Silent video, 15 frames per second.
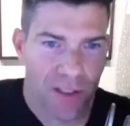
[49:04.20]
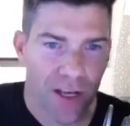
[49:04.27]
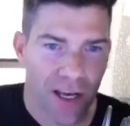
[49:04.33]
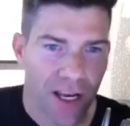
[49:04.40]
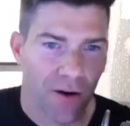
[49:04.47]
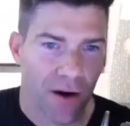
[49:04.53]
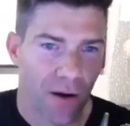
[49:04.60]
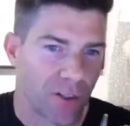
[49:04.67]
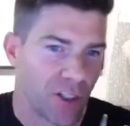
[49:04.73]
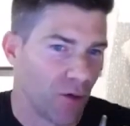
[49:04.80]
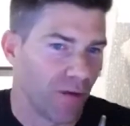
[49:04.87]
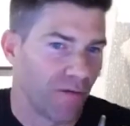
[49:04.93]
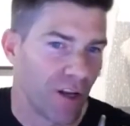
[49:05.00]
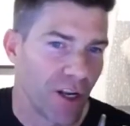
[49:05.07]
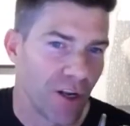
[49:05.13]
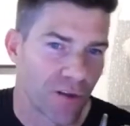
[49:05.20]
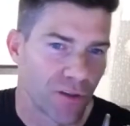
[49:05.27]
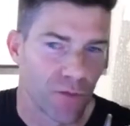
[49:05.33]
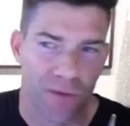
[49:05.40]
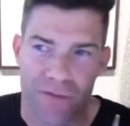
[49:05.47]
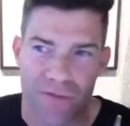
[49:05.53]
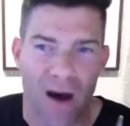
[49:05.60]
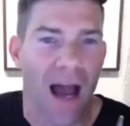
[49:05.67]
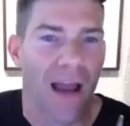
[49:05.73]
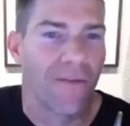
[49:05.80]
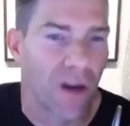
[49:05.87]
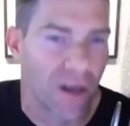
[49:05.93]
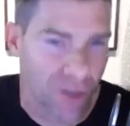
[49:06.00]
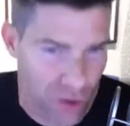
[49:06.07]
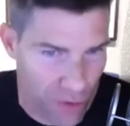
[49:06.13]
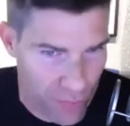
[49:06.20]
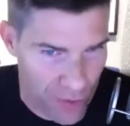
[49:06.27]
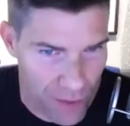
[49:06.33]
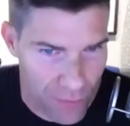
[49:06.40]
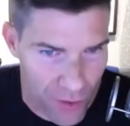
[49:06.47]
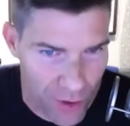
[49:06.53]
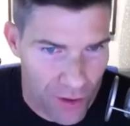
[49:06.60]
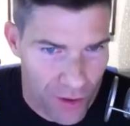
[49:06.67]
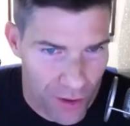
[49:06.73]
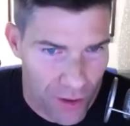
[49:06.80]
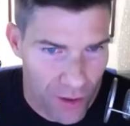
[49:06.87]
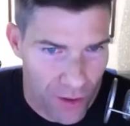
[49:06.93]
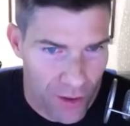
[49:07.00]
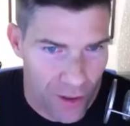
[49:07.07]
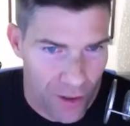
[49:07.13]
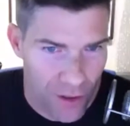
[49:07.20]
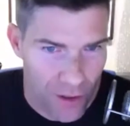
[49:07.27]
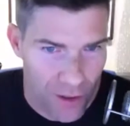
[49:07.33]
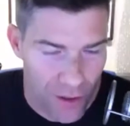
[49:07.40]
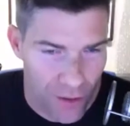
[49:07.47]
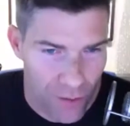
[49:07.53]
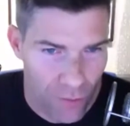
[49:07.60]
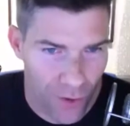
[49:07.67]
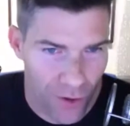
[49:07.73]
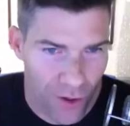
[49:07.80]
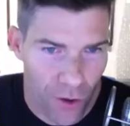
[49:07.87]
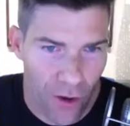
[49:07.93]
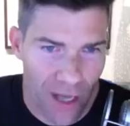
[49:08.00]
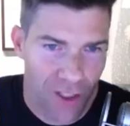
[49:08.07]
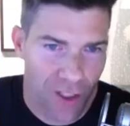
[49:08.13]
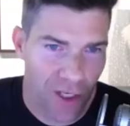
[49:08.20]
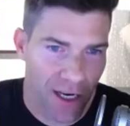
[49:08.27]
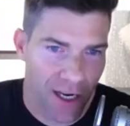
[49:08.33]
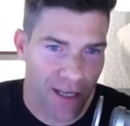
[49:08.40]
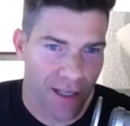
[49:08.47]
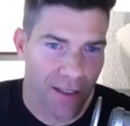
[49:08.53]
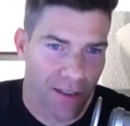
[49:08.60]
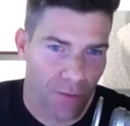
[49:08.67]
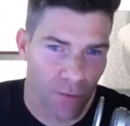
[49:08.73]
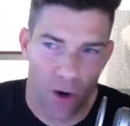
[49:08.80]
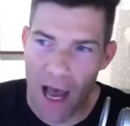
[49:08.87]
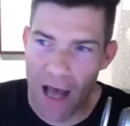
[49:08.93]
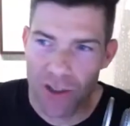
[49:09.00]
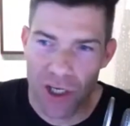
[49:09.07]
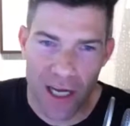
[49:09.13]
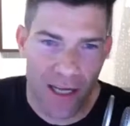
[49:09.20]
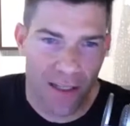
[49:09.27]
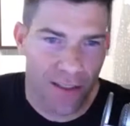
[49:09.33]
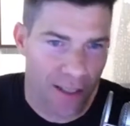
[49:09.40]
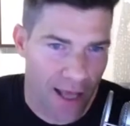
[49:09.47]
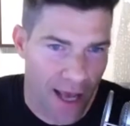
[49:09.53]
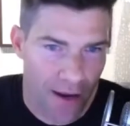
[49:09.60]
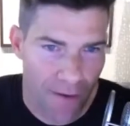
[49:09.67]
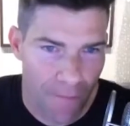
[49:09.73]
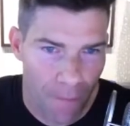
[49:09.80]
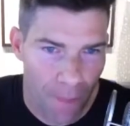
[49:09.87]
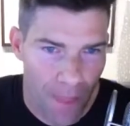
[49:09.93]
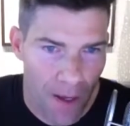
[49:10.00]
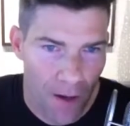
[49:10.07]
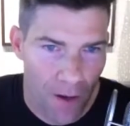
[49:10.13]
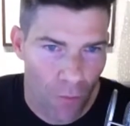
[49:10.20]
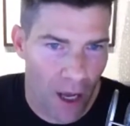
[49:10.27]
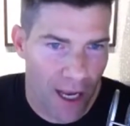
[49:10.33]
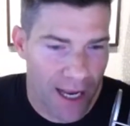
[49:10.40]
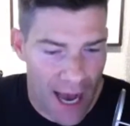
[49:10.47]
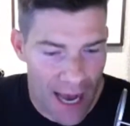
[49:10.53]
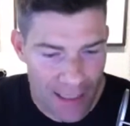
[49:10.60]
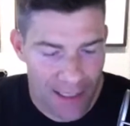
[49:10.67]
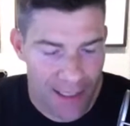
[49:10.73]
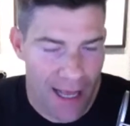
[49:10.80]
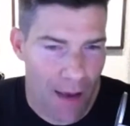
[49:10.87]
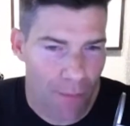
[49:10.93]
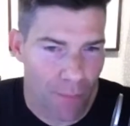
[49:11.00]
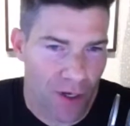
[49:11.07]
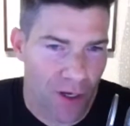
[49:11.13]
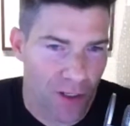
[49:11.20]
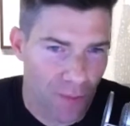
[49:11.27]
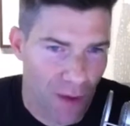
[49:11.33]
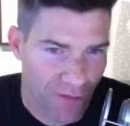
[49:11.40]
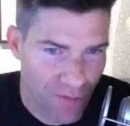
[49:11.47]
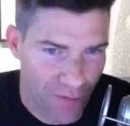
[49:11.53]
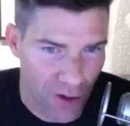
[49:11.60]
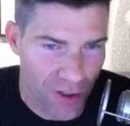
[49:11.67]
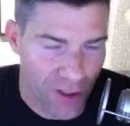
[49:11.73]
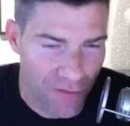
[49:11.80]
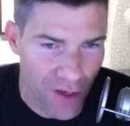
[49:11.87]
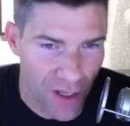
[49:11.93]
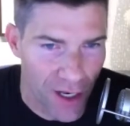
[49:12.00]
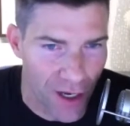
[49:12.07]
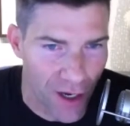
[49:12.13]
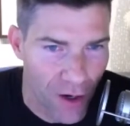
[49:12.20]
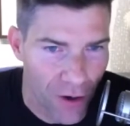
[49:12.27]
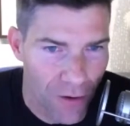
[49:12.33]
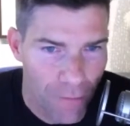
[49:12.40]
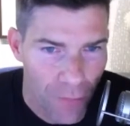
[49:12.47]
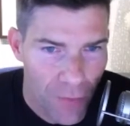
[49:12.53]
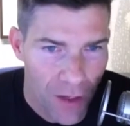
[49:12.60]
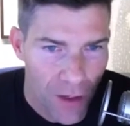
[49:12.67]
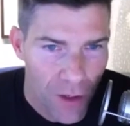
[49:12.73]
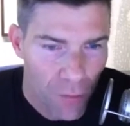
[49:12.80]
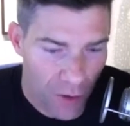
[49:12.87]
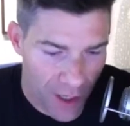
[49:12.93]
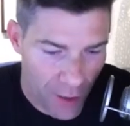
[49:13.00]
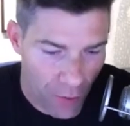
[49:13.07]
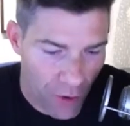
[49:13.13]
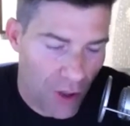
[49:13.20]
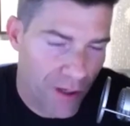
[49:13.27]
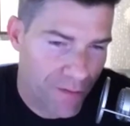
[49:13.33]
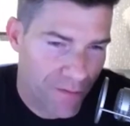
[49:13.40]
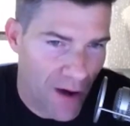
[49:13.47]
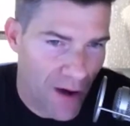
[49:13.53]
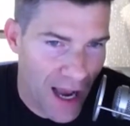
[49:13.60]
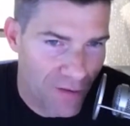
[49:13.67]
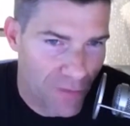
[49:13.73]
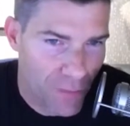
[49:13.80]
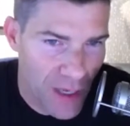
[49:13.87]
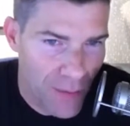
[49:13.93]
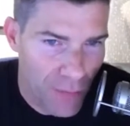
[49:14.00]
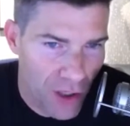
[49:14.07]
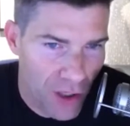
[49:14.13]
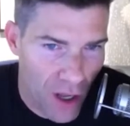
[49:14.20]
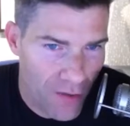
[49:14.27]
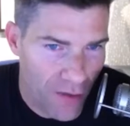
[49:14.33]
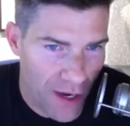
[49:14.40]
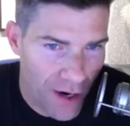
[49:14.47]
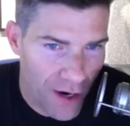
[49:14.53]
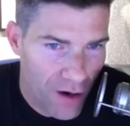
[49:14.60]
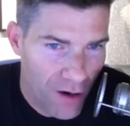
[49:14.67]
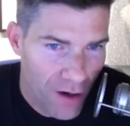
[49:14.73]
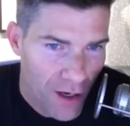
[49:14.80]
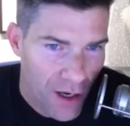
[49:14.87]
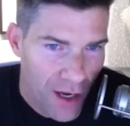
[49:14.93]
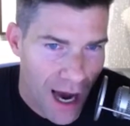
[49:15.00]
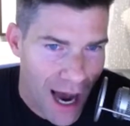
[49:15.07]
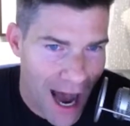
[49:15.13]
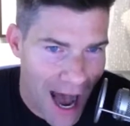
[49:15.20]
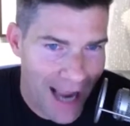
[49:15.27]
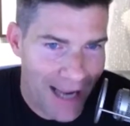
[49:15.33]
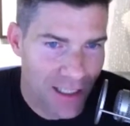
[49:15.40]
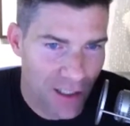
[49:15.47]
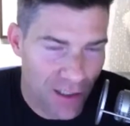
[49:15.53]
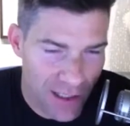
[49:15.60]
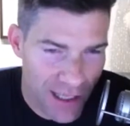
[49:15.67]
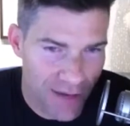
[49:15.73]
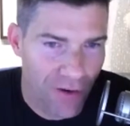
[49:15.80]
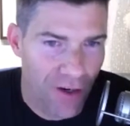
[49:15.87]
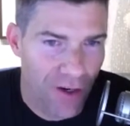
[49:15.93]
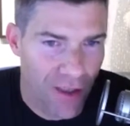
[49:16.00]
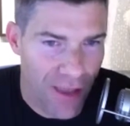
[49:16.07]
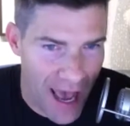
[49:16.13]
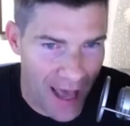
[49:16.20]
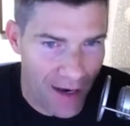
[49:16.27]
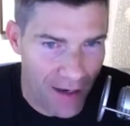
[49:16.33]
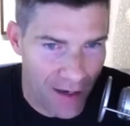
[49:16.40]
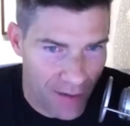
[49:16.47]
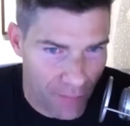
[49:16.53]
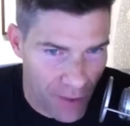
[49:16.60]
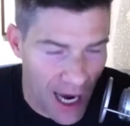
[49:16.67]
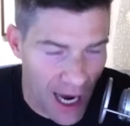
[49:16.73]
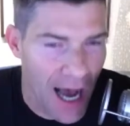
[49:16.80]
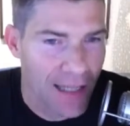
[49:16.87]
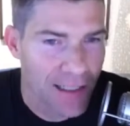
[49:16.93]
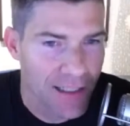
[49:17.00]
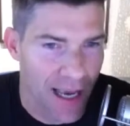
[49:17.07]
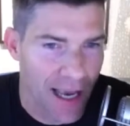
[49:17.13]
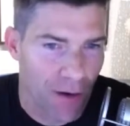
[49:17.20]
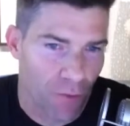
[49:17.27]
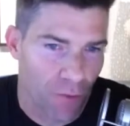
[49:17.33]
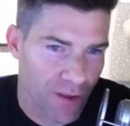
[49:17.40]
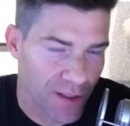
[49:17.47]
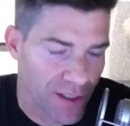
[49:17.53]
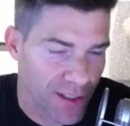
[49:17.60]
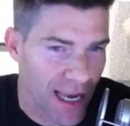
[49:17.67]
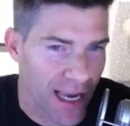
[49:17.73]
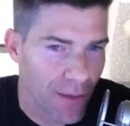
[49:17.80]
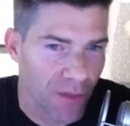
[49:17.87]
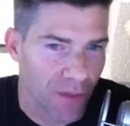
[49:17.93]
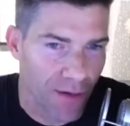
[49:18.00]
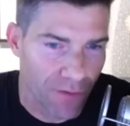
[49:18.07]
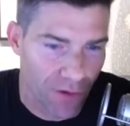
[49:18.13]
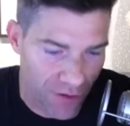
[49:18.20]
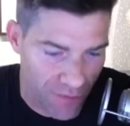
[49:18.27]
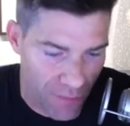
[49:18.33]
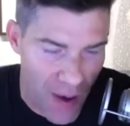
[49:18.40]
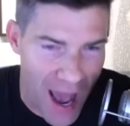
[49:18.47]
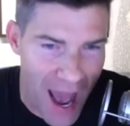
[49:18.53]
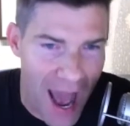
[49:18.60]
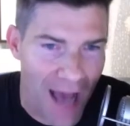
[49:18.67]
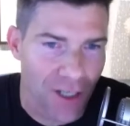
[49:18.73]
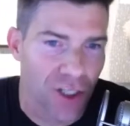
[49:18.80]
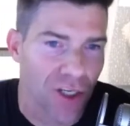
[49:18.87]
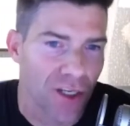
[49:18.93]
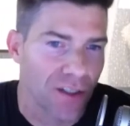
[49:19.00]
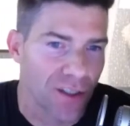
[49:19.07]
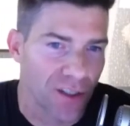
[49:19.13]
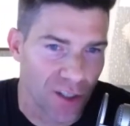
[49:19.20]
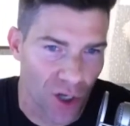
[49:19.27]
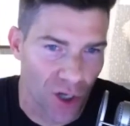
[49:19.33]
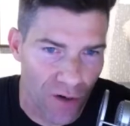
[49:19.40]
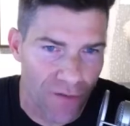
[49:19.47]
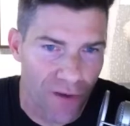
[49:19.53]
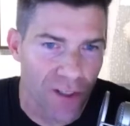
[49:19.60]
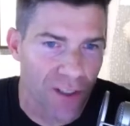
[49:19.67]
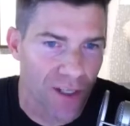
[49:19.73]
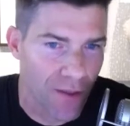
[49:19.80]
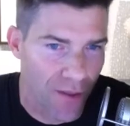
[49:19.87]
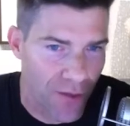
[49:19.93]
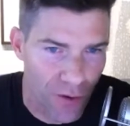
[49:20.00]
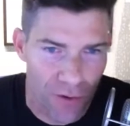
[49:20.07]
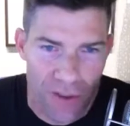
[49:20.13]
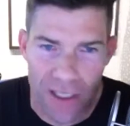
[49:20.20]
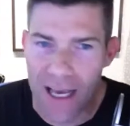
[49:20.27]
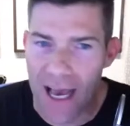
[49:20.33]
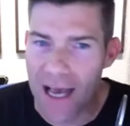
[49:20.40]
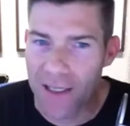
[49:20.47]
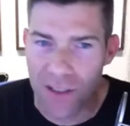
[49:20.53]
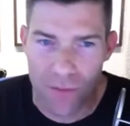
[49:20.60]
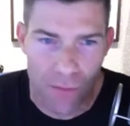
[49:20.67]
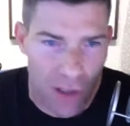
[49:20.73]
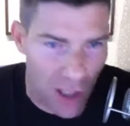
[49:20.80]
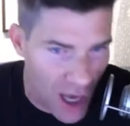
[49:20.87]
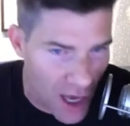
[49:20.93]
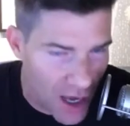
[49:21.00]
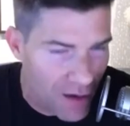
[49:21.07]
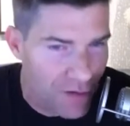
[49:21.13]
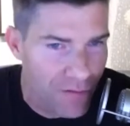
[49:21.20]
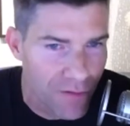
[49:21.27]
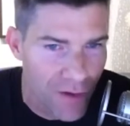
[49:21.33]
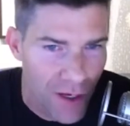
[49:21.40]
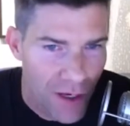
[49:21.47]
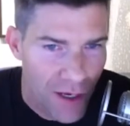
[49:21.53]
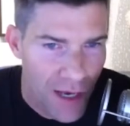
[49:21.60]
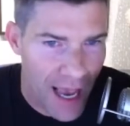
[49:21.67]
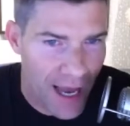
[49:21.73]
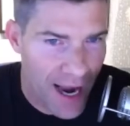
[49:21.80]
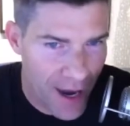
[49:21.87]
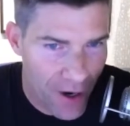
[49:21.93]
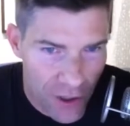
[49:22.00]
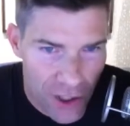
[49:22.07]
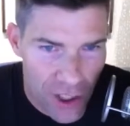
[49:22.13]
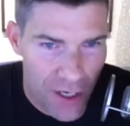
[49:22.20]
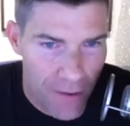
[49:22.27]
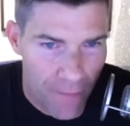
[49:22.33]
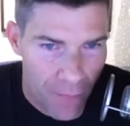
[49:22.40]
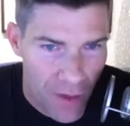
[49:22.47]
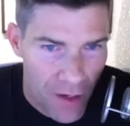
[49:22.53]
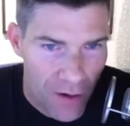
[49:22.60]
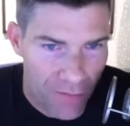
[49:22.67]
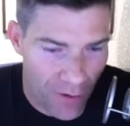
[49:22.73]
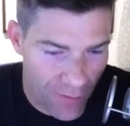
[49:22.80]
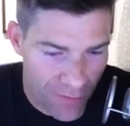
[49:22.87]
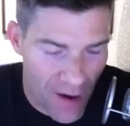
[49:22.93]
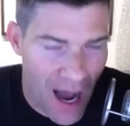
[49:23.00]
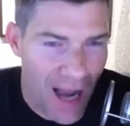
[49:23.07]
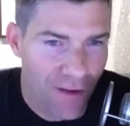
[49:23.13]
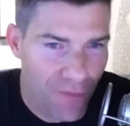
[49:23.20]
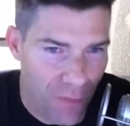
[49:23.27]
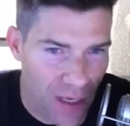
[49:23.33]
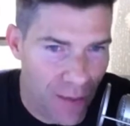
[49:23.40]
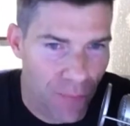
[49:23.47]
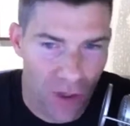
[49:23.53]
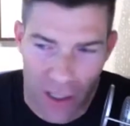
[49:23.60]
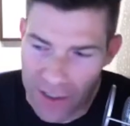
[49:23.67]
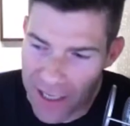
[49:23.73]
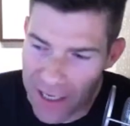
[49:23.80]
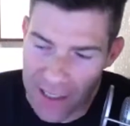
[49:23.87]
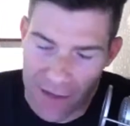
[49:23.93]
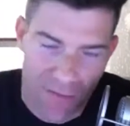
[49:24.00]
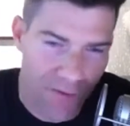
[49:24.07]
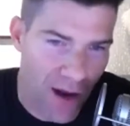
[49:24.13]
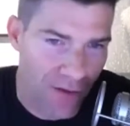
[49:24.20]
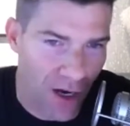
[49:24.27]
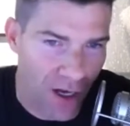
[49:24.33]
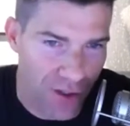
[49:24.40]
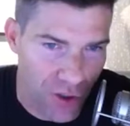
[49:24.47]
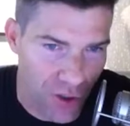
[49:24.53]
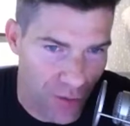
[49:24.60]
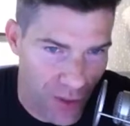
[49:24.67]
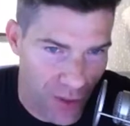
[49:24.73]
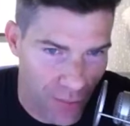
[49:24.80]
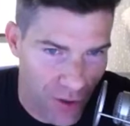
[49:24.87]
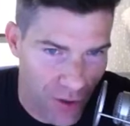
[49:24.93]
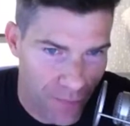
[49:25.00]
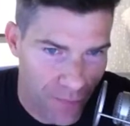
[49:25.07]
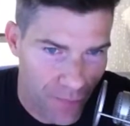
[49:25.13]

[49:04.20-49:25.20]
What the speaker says: later, I was doing videos with 500 people. Well, the question is, how'd you get to that? Well, I got to that because my first video, when there were only 5 people on there, I delivered that content with the same level of passion, service, enthusiasm, love, and energy for 5 people as I did 500 people.